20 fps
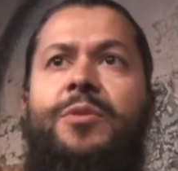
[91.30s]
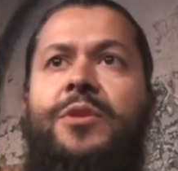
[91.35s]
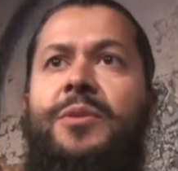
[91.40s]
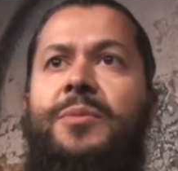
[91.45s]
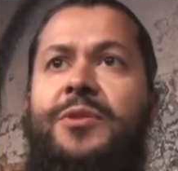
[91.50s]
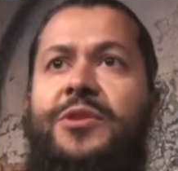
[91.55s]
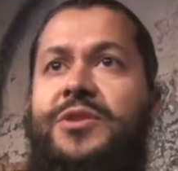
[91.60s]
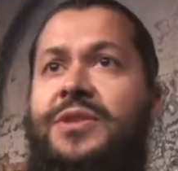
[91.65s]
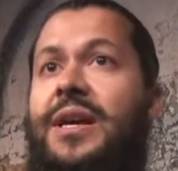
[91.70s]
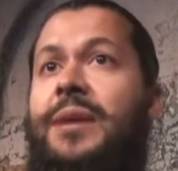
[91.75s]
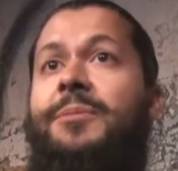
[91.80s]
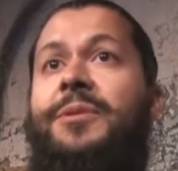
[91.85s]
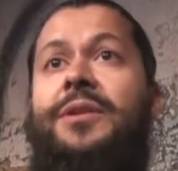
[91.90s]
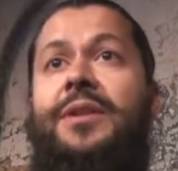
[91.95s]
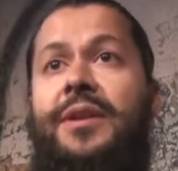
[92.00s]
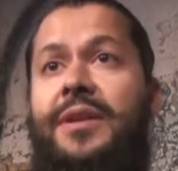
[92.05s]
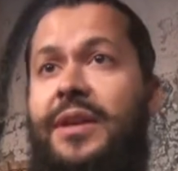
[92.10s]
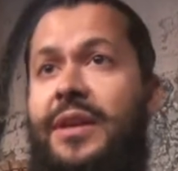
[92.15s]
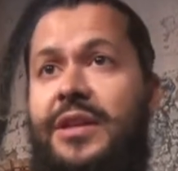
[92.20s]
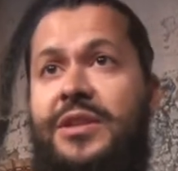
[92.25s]
pretty much stop at
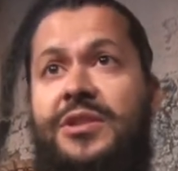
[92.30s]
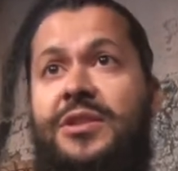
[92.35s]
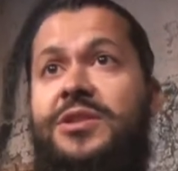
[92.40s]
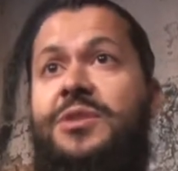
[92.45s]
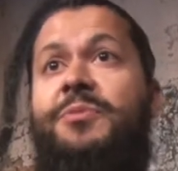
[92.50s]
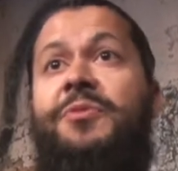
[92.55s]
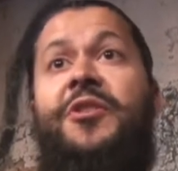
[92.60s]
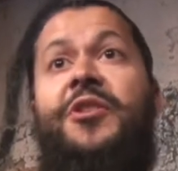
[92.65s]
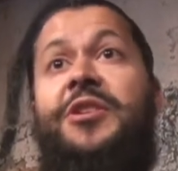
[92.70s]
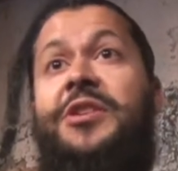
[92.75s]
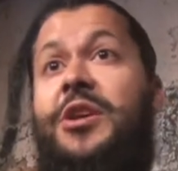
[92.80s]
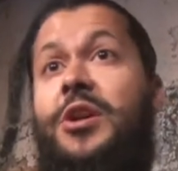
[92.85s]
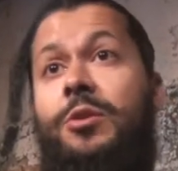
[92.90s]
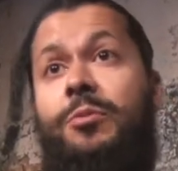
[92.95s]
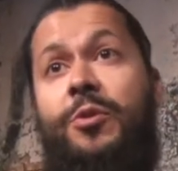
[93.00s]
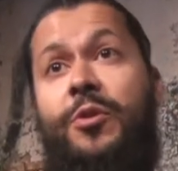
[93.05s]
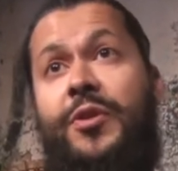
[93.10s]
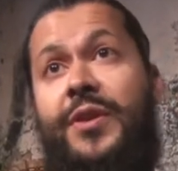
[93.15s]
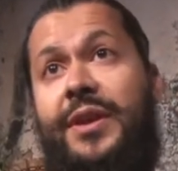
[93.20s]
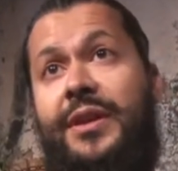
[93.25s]
nothing. He's done some very
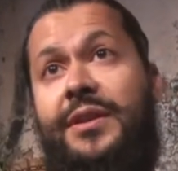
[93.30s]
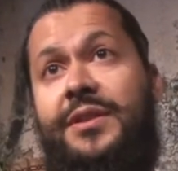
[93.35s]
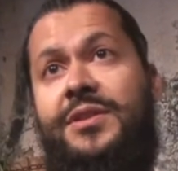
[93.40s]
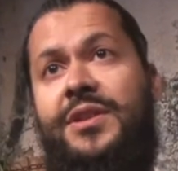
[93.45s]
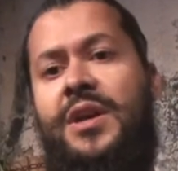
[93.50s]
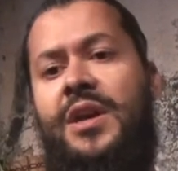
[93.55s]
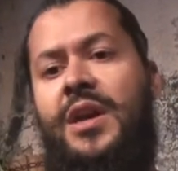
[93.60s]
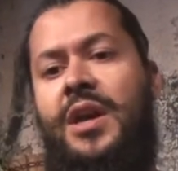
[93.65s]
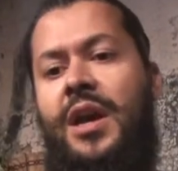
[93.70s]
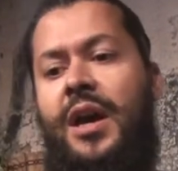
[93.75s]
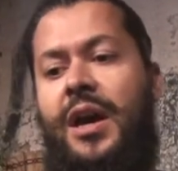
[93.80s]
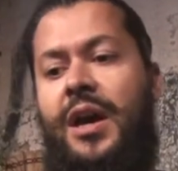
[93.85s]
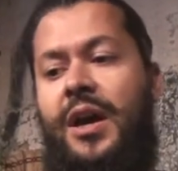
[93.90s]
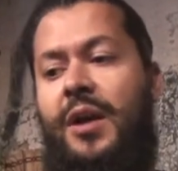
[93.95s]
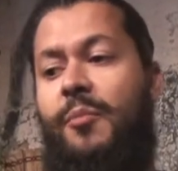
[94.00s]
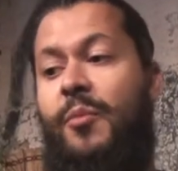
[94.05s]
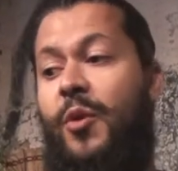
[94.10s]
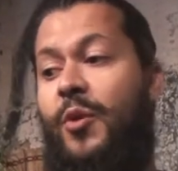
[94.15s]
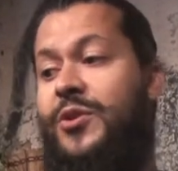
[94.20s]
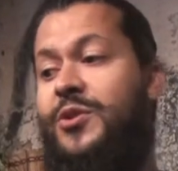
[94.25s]
terrible things,
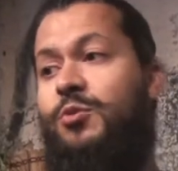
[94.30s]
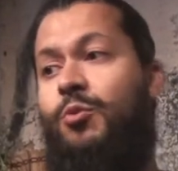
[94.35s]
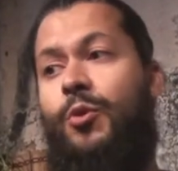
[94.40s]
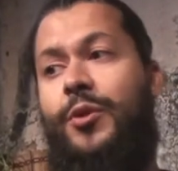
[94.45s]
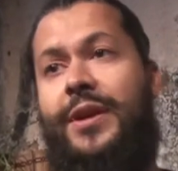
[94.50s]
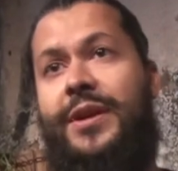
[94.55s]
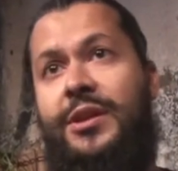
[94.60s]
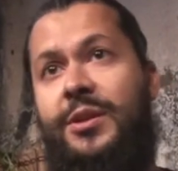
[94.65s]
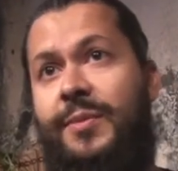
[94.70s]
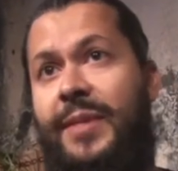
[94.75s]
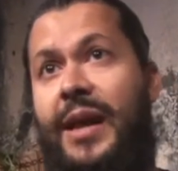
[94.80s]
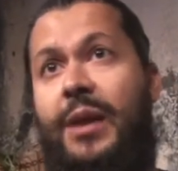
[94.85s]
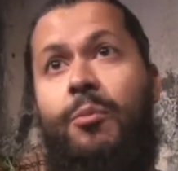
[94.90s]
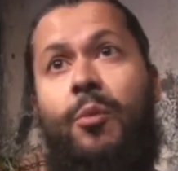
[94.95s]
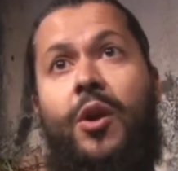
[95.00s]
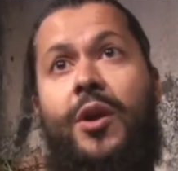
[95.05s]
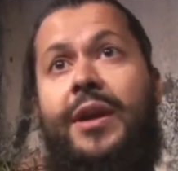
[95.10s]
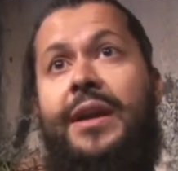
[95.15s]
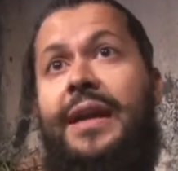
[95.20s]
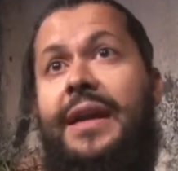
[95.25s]
both as working in the black
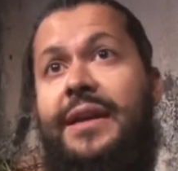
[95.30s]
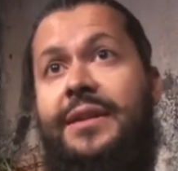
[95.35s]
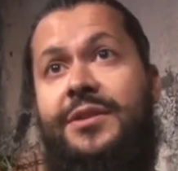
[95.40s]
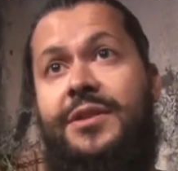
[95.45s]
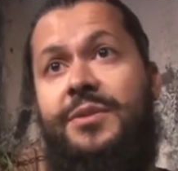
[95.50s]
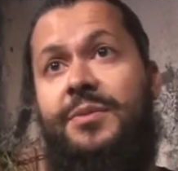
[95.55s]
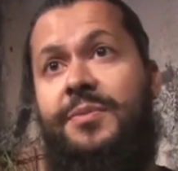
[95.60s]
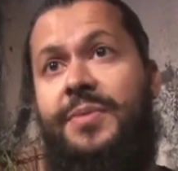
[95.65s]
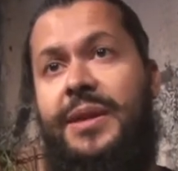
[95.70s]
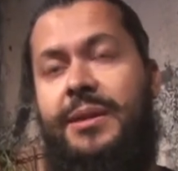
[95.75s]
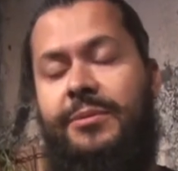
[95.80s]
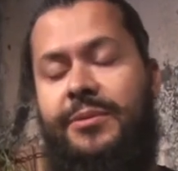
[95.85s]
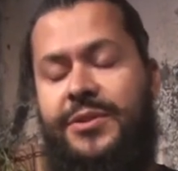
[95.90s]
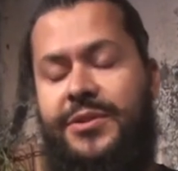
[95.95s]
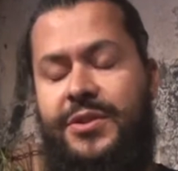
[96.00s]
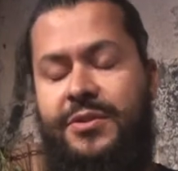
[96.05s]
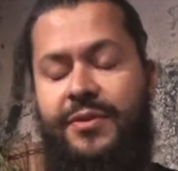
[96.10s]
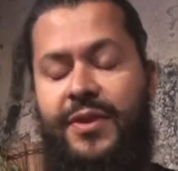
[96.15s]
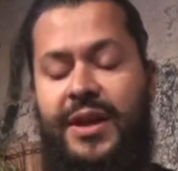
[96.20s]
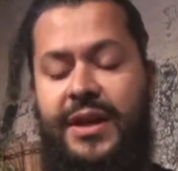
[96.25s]
market and to be able to
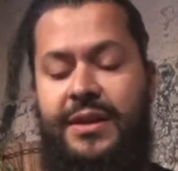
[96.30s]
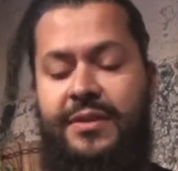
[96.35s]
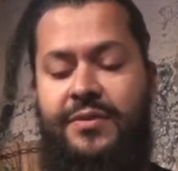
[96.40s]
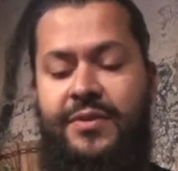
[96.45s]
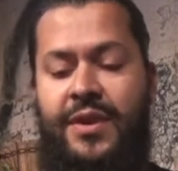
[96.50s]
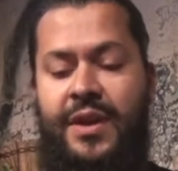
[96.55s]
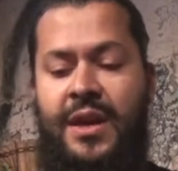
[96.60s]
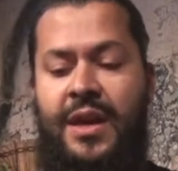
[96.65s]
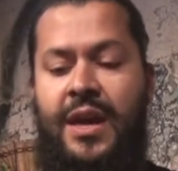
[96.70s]
survive.